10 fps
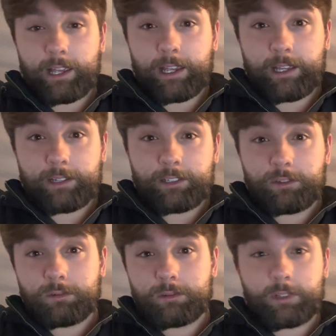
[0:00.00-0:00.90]
And
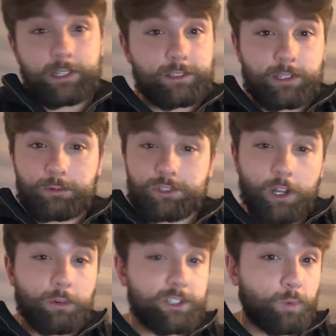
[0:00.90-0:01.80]
it was
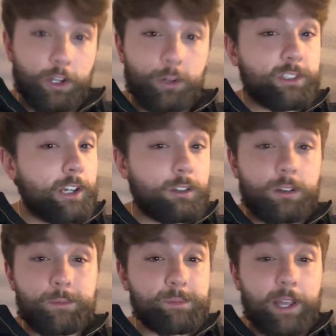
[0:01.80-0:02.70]
always when Odell
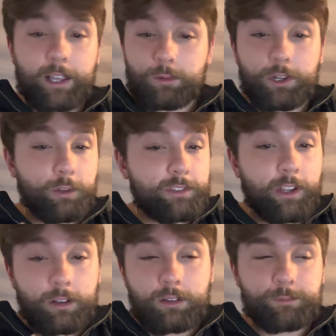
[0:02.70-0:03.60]
comes back.
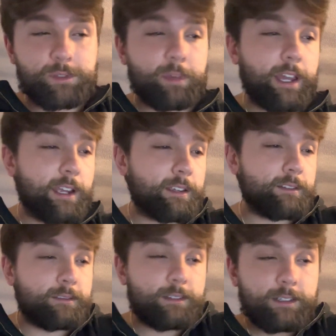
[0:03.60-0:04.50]
And